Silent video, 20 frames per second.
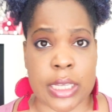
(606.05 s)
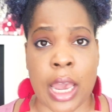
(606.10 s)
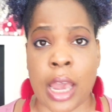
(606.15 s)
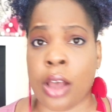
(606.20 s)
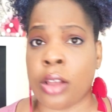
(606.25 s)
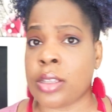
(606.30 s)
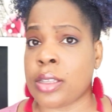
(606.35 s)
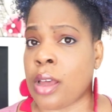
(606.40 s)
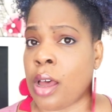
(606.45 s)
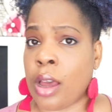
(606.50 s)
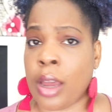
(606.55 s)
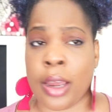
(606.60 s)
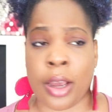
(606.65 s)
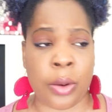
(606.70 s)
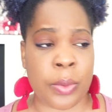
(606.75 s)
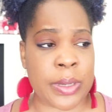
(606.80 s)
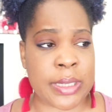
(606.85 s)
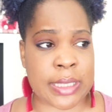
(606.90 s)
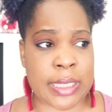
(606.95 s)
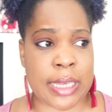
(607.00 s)
I
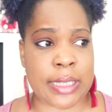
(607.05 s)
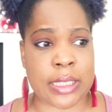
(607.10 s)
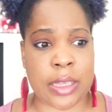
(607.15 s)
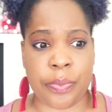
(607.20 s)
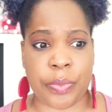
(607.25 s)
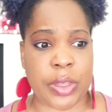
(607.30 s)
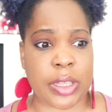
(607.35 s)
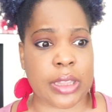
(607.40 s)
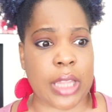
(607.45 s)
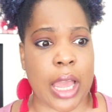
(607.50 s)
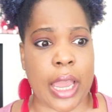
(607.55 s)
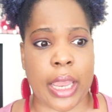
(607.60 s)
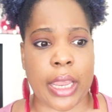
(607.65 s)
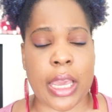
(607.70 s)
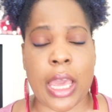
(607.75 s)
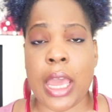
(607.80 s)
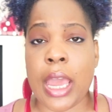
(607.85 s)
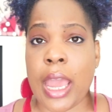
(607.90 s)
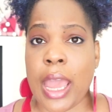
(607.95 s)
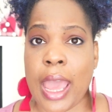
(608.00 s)
always say something like,
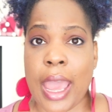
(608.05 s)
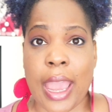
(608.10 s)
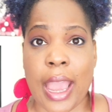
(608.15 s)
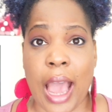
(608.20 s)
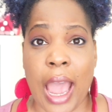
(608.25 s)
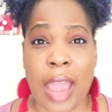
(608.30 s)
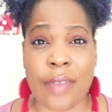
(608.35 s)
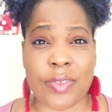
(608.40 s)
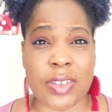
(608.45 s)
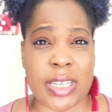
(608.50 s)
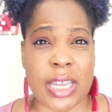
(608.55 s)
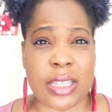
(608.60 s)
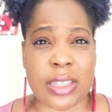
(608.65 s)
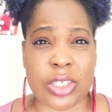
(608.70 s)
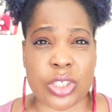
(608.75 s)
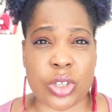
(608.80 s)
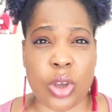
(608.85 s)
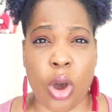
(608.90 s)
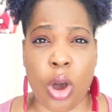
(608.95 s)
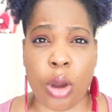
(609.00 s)
hey, I have to take
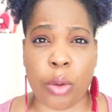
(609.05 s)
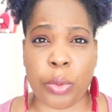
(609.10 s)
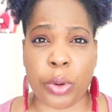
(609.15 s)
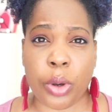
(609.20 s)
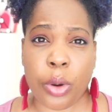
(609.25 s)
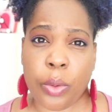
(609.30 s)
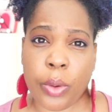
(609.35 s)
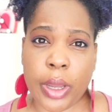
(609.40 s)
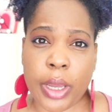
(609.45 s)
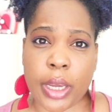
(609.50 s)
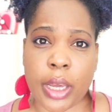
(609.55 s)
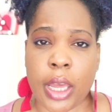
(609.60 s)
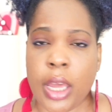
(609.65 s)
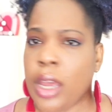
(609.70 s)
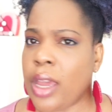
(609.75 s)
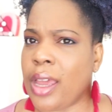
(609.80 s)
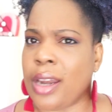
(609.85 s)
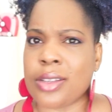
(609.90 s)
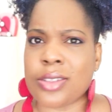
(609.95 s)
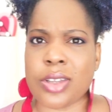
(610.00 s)
this call real quick.
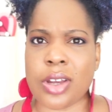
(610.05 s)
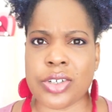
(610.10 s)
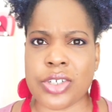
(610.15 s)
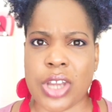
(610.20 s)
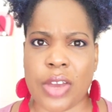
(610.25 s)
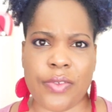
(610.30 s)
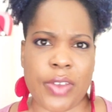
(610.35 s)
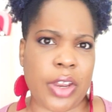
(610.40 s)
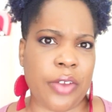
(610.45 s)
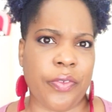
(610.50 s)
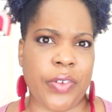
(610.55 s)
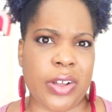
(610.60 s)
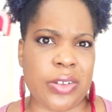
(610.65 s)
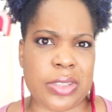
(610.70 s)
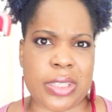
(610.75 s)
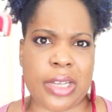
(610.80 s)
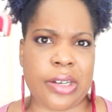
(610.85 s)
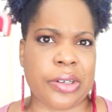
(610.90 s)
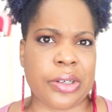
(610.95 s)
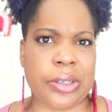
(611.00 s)
And as long as you have earphones,
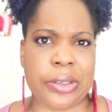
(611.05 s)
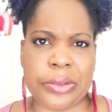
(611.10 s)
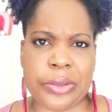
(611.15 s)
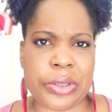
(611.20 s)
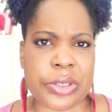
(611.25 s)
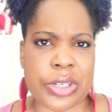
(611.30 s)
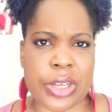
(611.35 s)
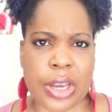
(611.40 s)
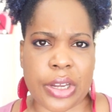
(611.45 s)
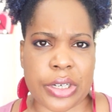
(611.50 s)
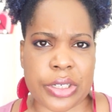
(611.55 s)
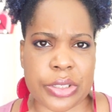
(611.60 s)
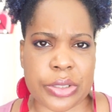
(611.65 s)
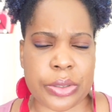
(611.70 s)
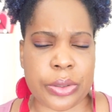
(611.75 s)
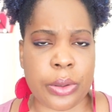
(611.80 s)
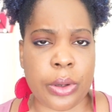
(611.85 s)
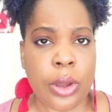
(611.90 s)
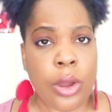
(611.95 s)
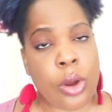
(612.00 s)
they don't know who you're talking
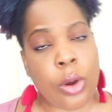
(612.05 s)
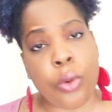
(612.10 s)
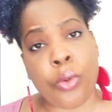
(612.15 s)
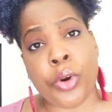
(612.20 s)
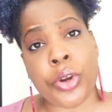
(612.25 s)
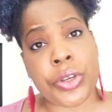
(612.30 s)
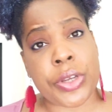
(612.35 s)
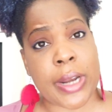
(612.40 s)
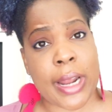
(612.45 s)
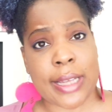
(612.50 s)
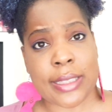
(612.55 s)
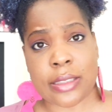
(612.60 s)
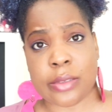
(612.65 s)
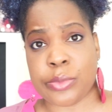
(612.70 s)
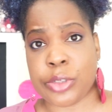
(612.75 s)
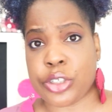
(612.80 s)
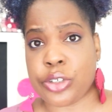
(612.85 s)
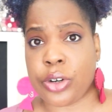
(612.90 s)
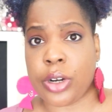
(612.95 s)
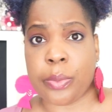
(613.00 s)
to. Or you can ask them
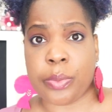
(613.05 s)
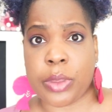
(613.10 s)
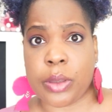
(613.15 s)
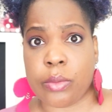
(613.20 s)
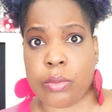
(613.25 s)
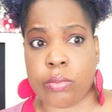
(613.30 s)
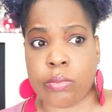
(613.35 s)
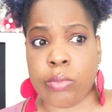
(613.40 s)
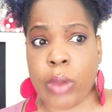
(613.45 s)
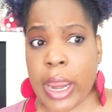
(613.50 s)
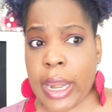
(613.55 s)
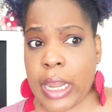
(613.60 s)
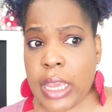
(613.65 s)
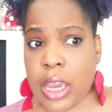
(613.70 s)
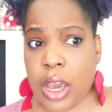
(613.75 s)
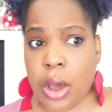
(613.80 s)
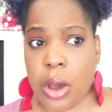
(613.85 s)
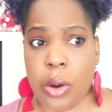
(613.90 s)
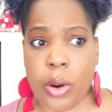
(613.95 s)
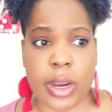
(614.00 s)
to turn up the
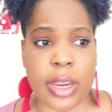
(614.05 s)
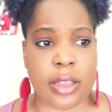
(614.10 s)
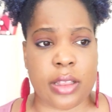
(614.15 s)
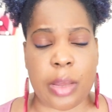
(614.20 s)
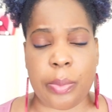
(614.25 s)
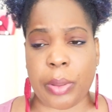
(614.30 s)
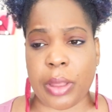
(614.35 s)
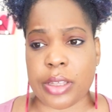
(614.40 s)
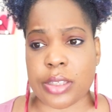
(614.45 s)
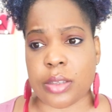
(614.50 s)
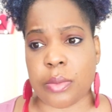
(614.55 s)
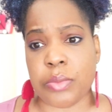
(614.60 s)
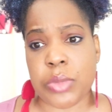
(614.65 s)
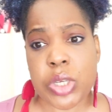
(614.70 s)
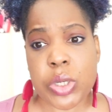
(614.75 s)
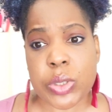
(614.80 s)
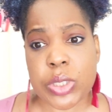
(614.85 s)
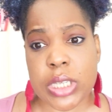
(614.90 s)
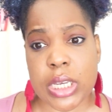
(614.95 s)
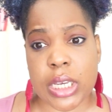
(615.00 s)
radio, or can they play some
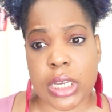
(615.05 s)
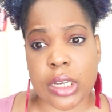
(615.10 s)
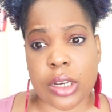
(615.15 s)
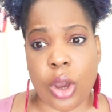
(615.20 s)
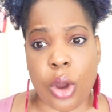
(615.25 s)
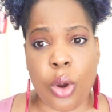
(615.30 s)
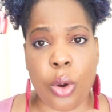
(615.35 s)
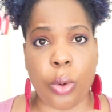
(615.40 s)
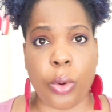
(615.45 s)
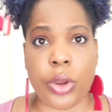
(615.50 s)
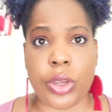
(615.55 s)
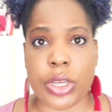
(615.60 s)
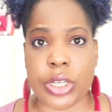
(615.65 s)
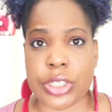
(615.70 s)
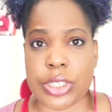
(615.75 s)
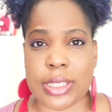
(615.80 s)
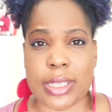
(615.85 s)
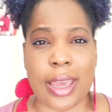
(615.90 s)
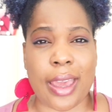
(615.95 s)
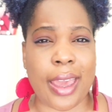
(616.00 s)
music? Or you can
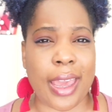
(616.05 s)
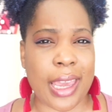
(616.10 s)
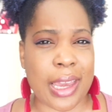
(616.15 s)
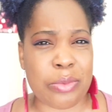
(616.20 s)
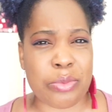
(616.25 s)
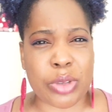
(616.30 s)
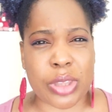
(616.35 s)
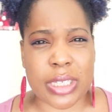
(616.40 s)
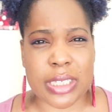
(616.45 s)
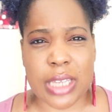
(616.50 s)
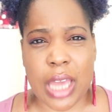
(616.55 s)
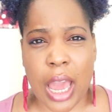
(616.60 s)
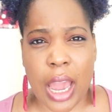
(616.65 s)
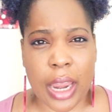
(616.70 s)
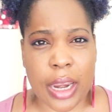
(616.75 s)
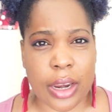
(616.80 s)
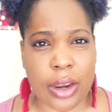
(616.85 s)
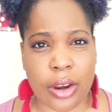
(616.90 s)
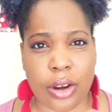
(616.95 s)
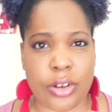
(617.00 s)
just say, hey, I'm really
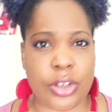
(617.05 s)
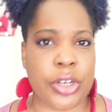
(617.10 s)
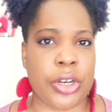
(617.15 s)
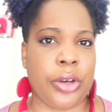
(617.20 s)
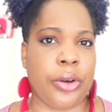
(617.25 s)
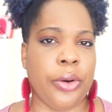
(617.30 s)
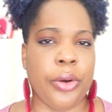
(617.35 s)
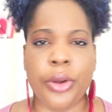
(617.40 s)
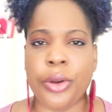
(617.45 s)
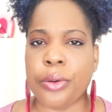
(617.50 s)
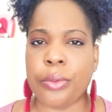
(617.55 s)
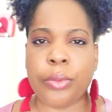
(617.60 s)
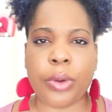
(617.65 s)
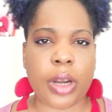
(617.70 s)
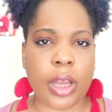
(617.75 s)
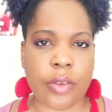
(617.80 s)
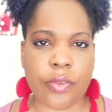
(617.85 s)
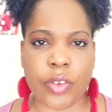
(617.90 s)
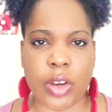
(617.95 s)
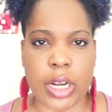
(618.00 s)
tired, you know,
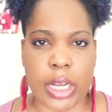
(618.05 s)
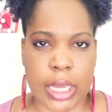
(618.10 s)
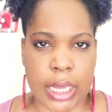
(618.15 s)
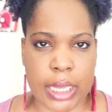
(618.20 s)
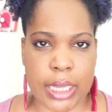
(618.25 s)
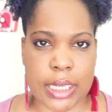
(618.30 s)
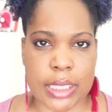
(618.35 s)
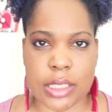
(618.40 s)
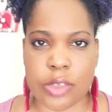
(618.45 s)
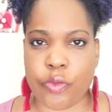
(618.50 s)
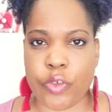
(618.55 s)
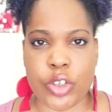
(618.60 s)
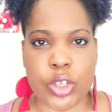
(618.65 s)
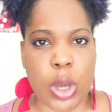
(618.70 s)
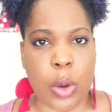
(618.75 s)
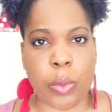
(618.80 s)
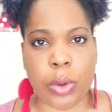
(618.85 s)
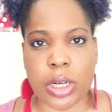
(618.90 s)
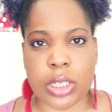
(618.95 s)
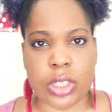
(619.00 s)
whatever it is. If you
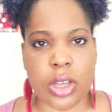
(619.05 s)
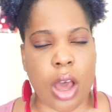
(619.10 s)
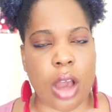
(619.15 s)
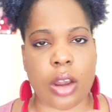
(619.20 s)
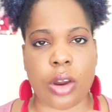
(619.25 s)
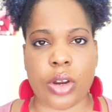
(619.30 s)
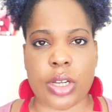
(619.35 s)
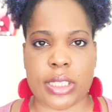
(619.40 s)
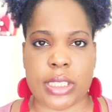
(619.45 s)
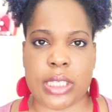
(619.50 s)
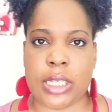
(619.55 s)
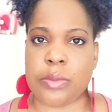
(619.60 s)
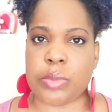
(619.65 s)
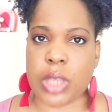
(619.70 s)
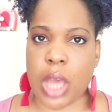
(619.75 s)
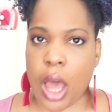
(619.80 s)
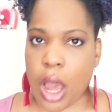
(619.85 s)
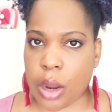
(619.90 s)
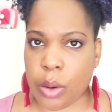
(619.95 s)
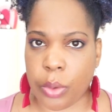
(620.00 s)
don't want to talk or it seems
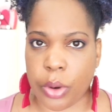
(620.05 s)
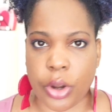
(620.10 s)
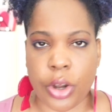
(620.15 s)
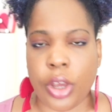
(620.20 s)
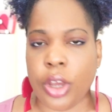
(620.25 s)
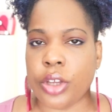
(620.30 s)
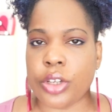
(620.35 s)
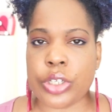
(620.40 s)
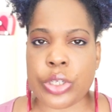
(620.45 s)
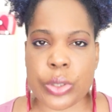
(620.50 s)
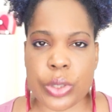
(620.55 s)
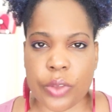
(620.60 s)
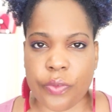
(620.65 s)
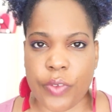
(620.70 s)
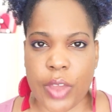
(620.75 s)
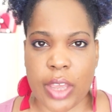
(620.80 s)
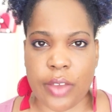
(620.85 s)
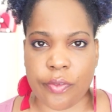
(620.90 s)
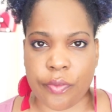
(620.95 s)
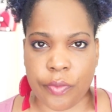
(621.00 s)
awkward, do the
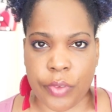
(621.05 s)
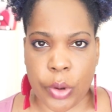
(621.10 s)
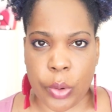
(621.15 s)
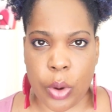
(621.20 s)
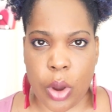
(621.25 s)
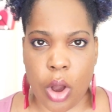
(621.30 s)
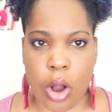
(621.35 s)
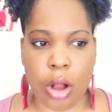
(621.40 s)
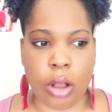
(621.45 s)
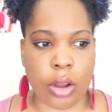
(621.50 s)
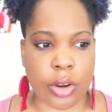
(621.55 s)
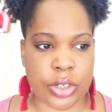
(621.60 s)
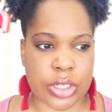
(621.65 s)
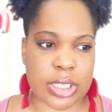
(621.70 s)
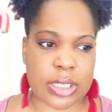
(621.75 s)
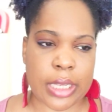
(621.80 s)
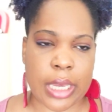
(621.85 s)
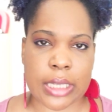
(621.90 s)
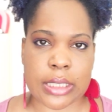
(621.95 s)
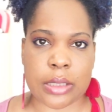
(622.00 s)
fake phone call or just
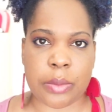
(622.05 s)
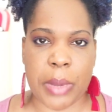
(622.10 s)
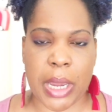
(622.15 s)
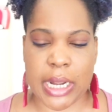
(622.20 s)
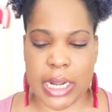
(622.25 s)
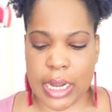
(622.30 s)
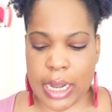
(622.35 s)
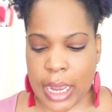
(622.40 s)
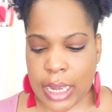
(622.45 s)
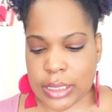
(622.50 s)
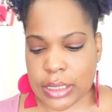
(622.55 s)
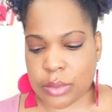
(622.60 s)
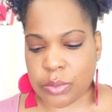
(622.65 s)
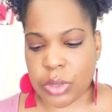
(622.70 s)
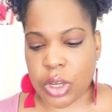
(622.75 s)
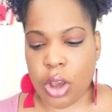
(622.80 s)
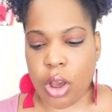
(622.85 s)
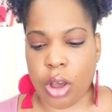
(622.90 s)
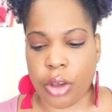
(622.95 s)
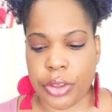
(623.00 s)
text somebody and ask them to
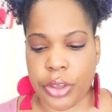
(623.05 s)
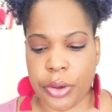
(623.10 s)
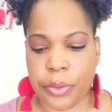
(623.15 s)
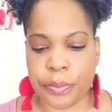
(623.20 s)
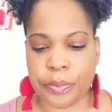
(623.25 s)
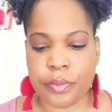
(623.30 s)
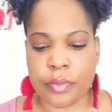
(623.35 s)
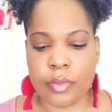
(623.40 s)
call you.